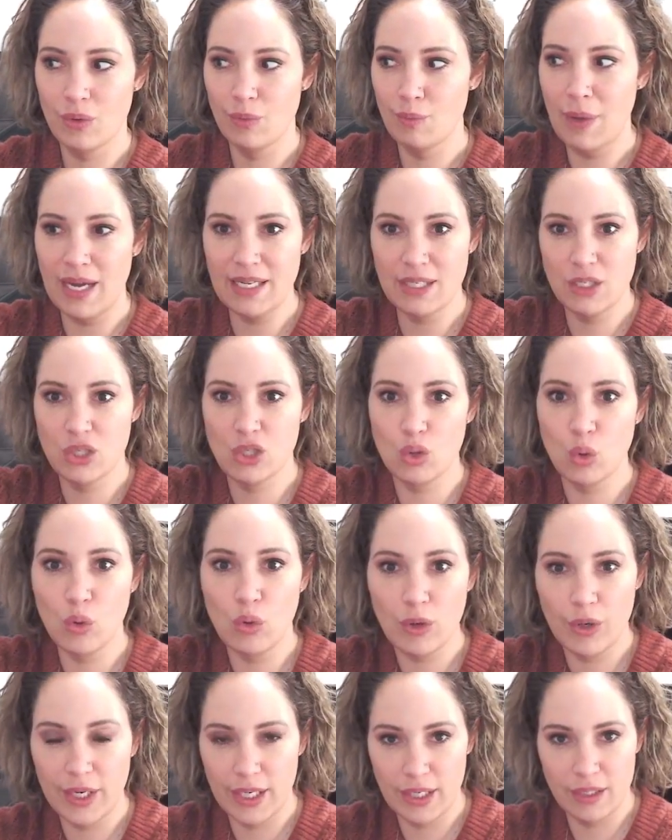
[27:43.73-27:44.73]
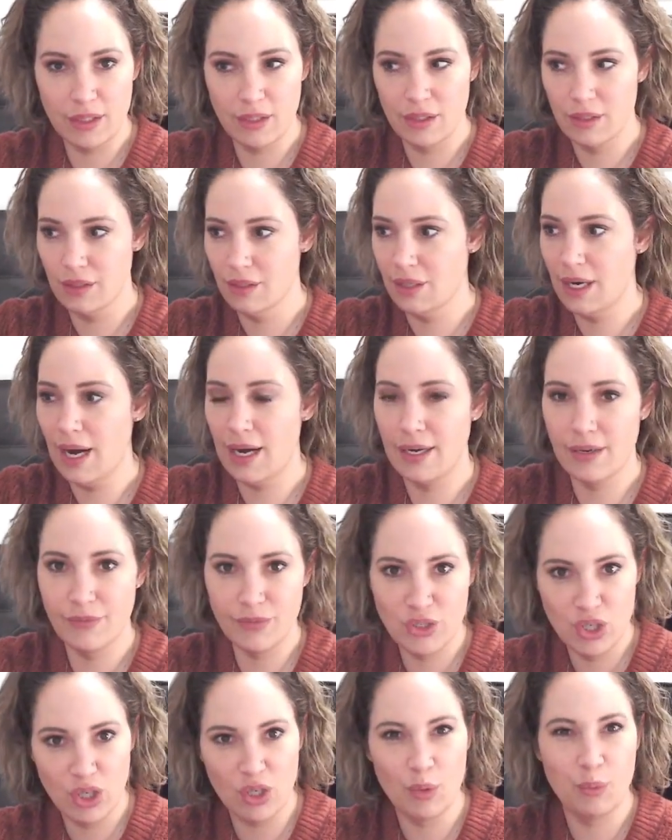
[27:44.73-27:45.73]
my story kind
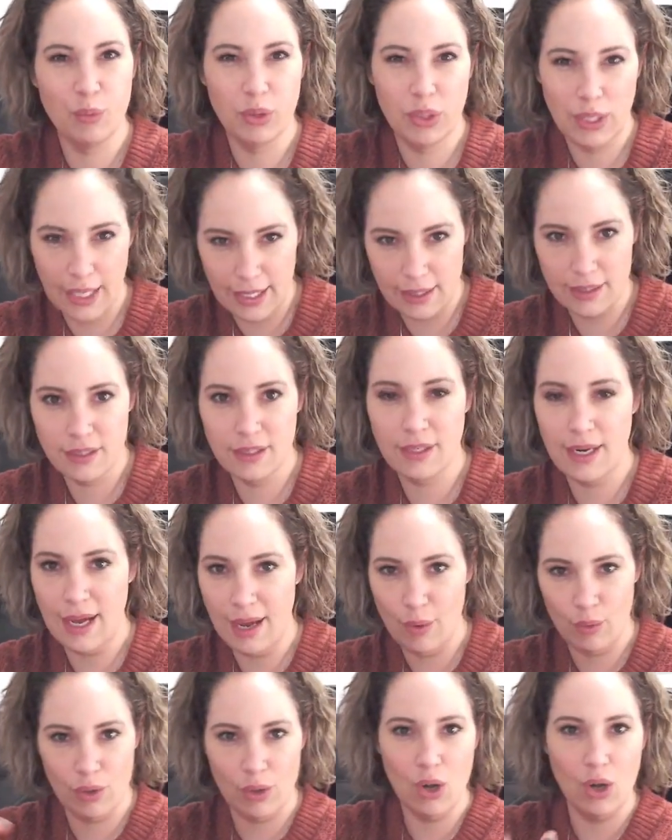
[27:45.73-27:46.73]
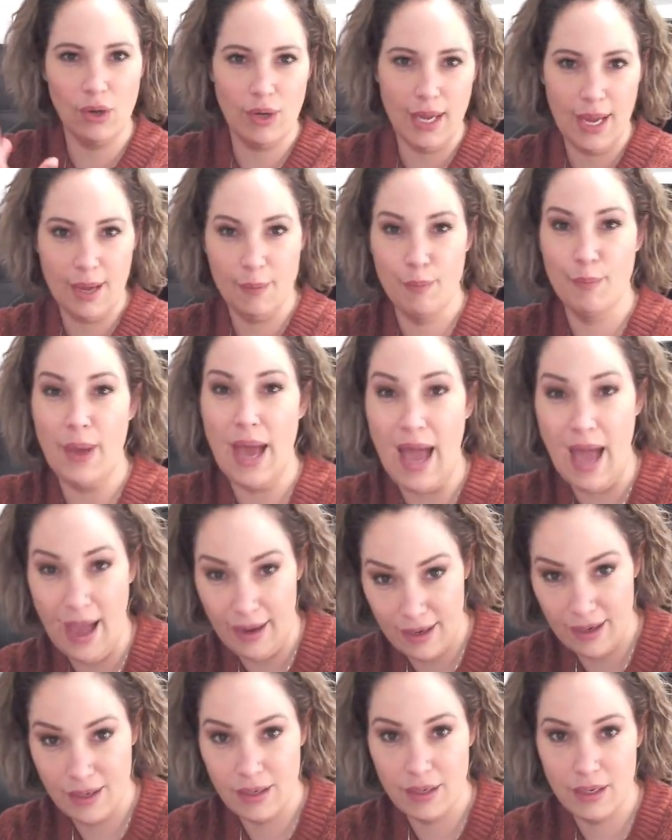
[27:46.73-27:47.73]
of took place and how it all came
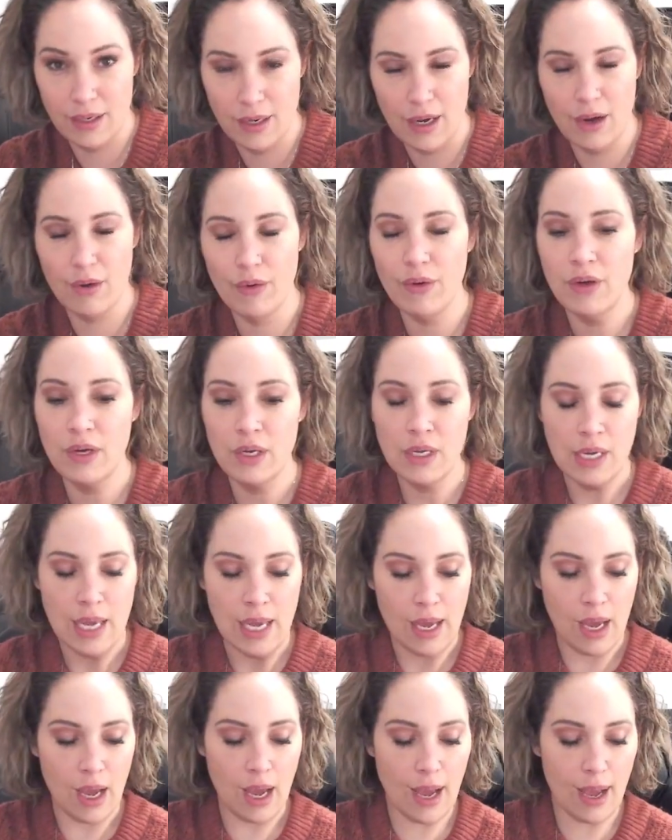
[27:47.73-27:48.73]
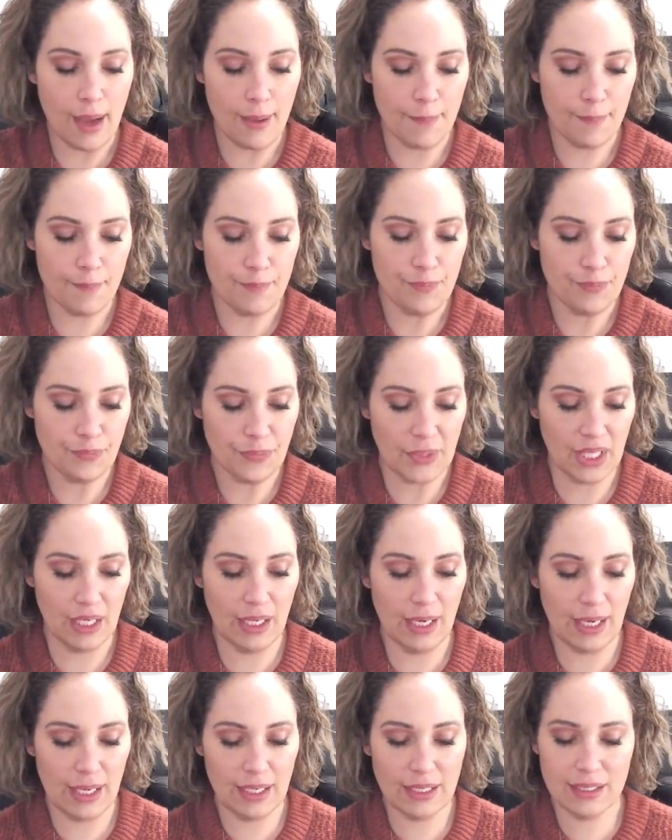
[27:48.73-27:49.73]
back, you know? And
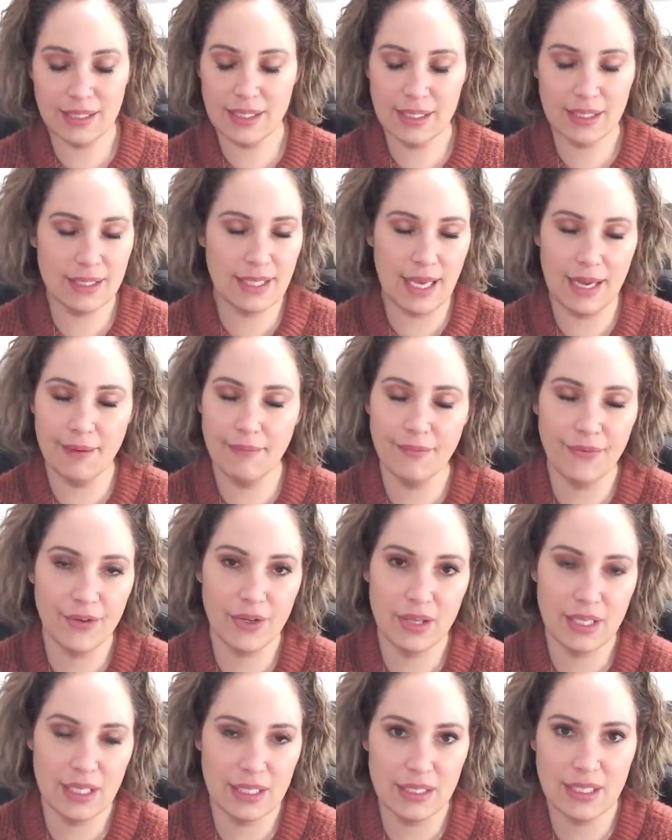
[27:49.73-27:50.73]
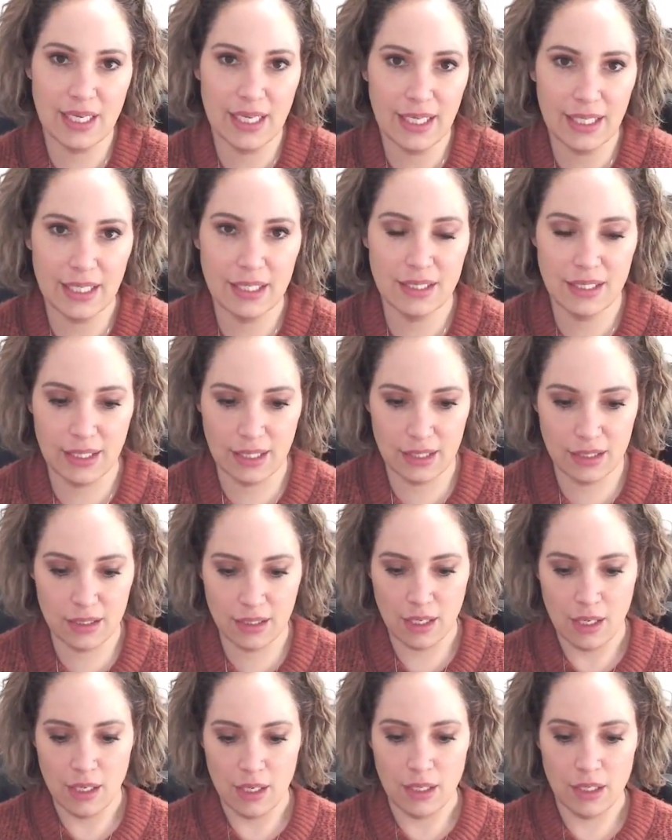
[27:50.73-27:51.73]
it's the same for these kids
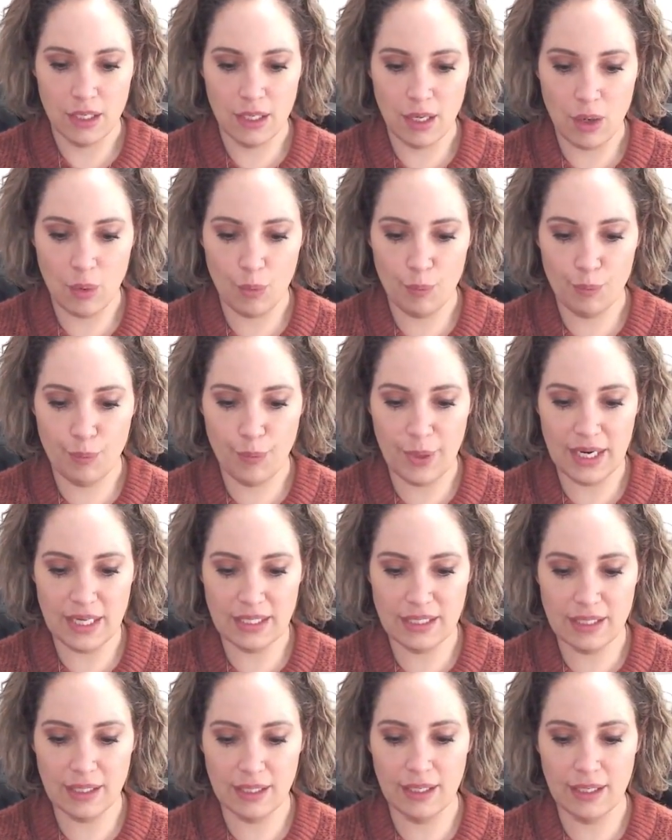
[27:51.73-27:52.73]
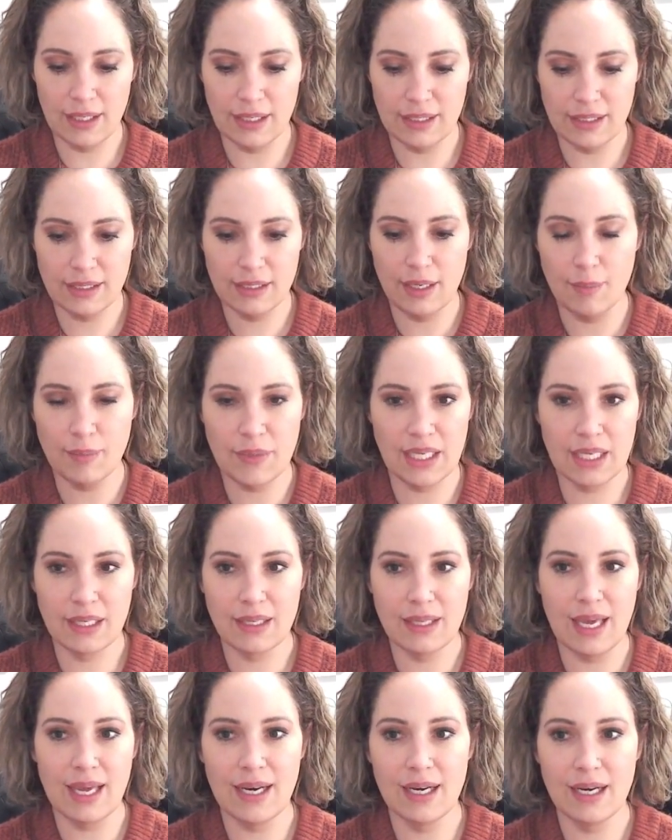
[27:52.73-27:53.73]
is, you know, but it's something
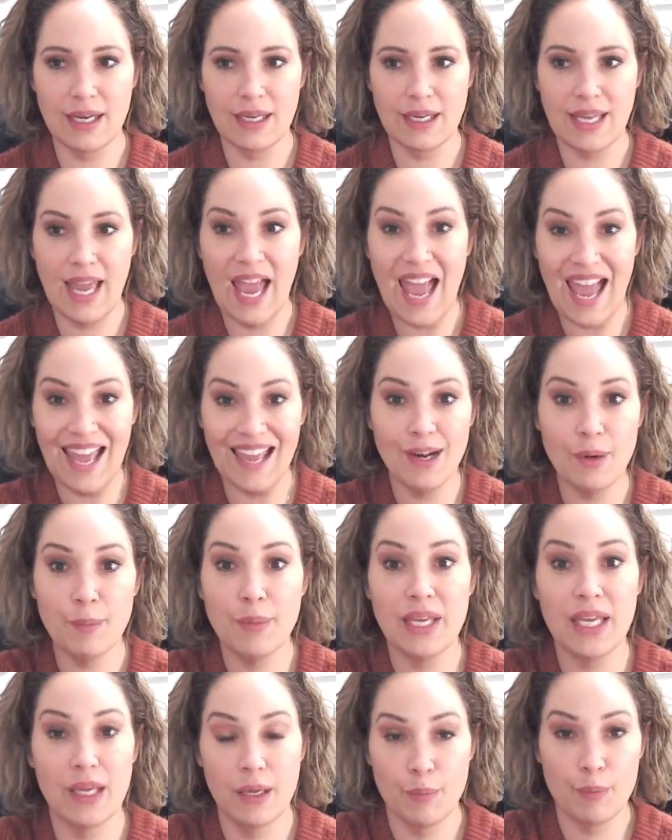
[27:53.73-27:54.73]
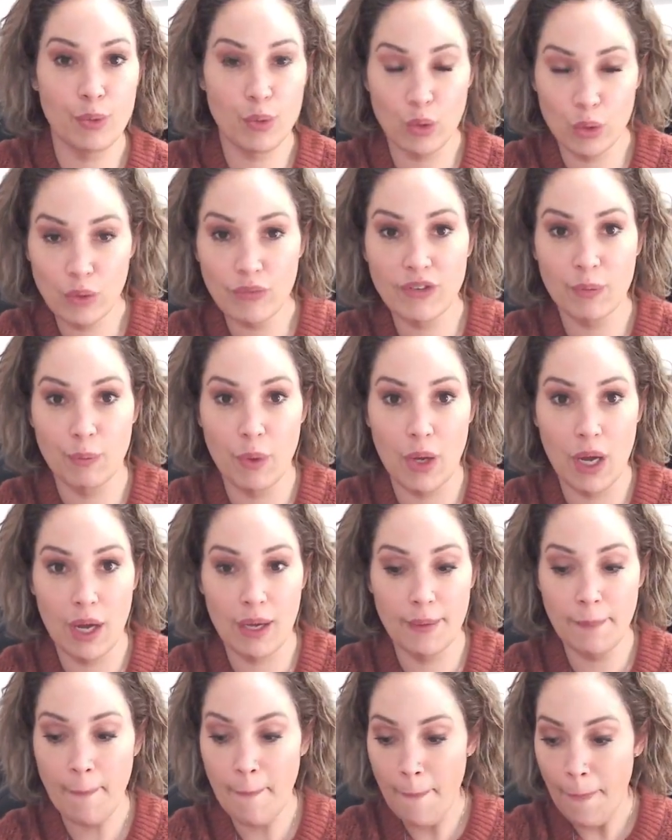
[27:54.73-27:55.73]
that can be improved
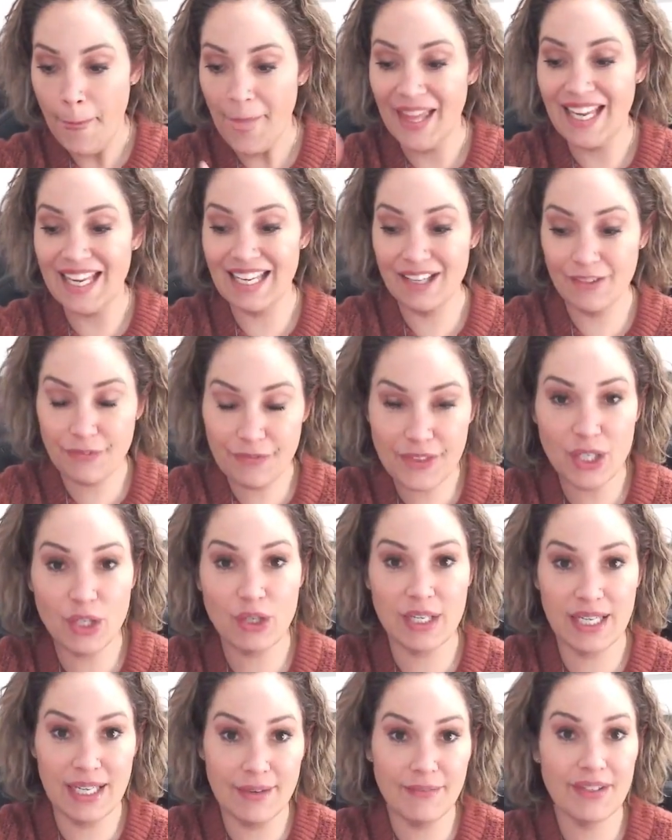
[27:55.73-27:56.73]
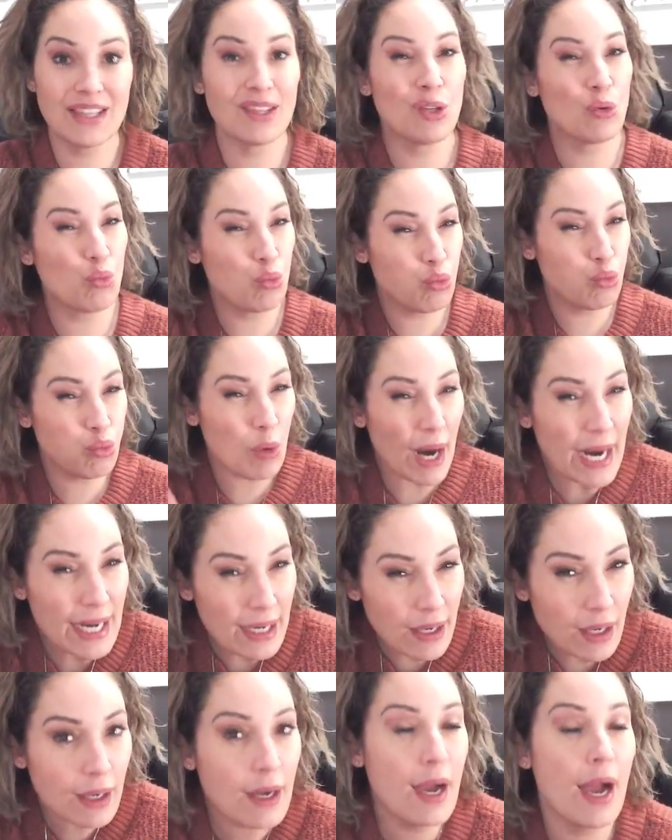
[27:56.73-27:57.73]
upon if they're given the
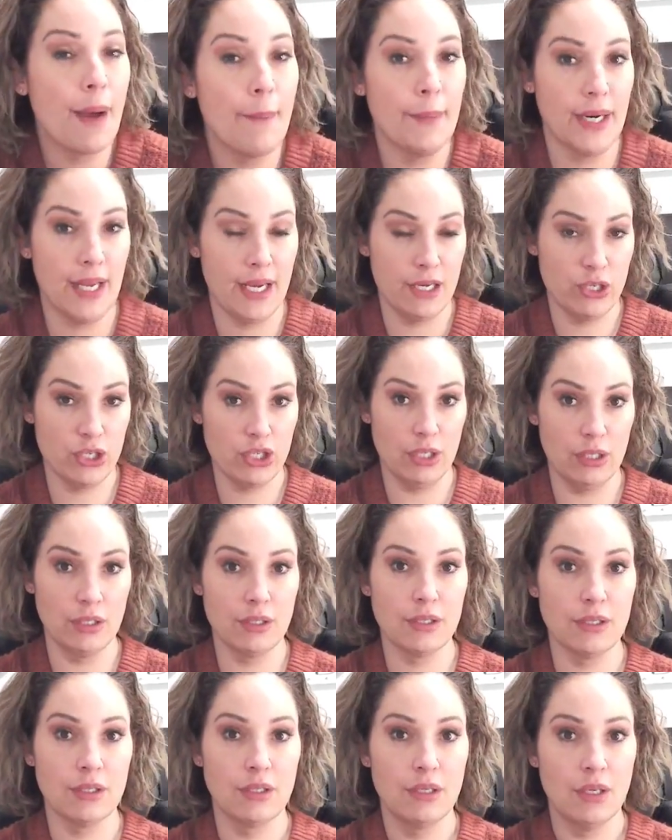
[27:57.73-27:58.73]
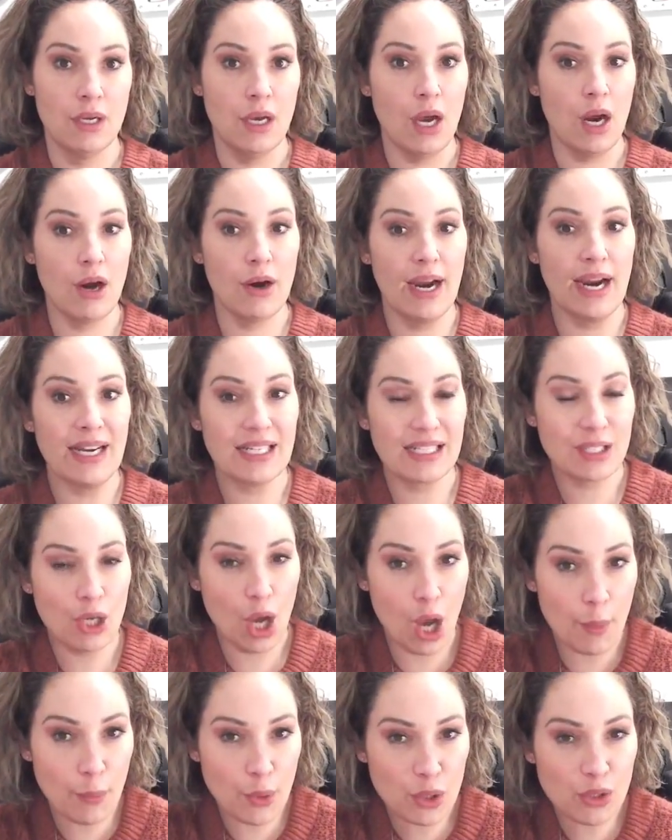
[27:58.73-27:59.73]
right accommodations. All right. It's
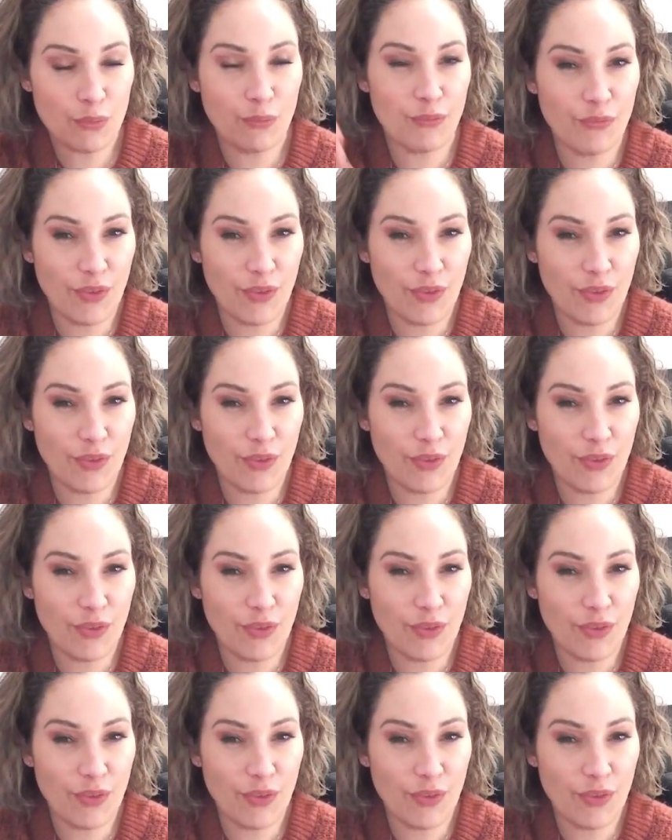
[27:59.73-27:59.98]
almost